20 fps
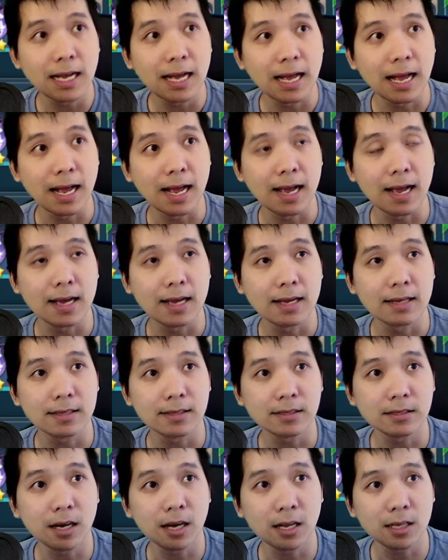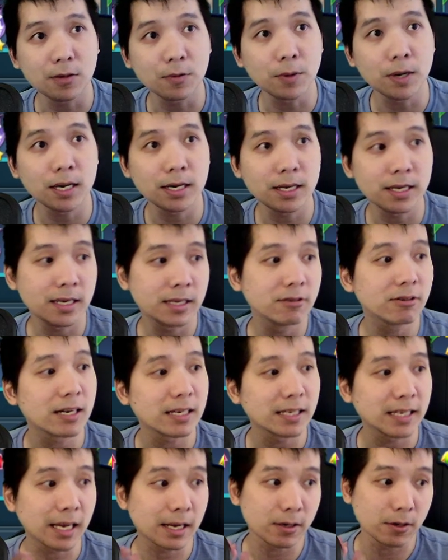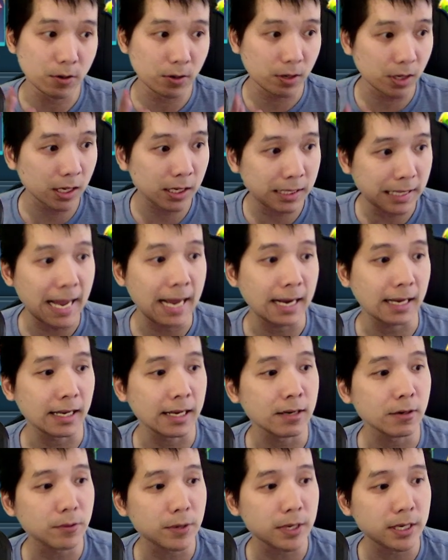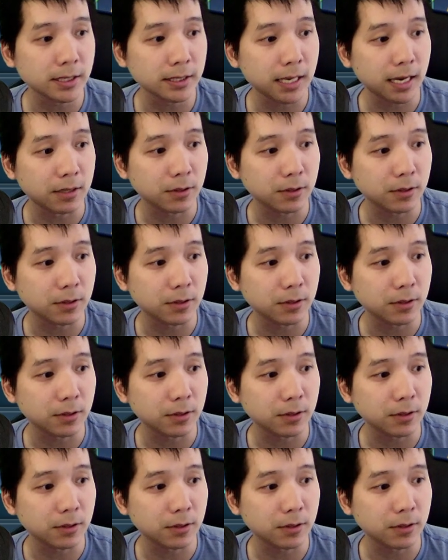and the other one is you can get an attack increase as